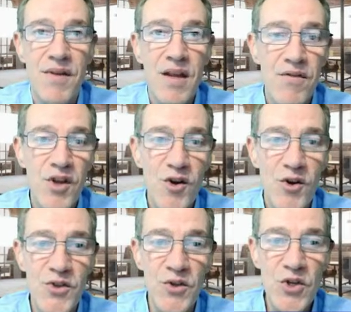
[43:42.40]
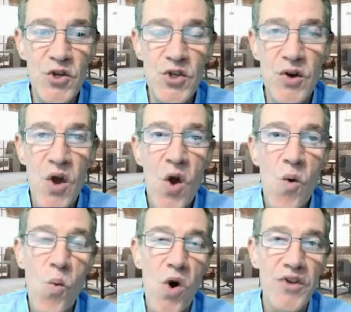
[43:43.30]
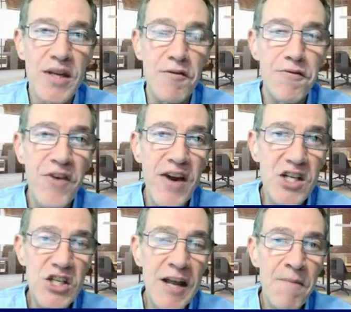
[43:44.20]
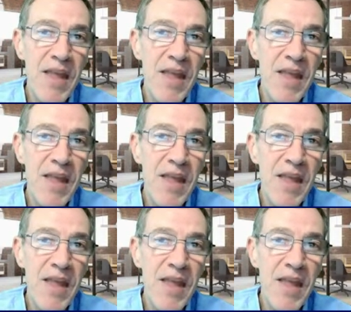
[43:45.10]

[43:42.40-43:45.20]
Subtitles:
the Constitution was infringed,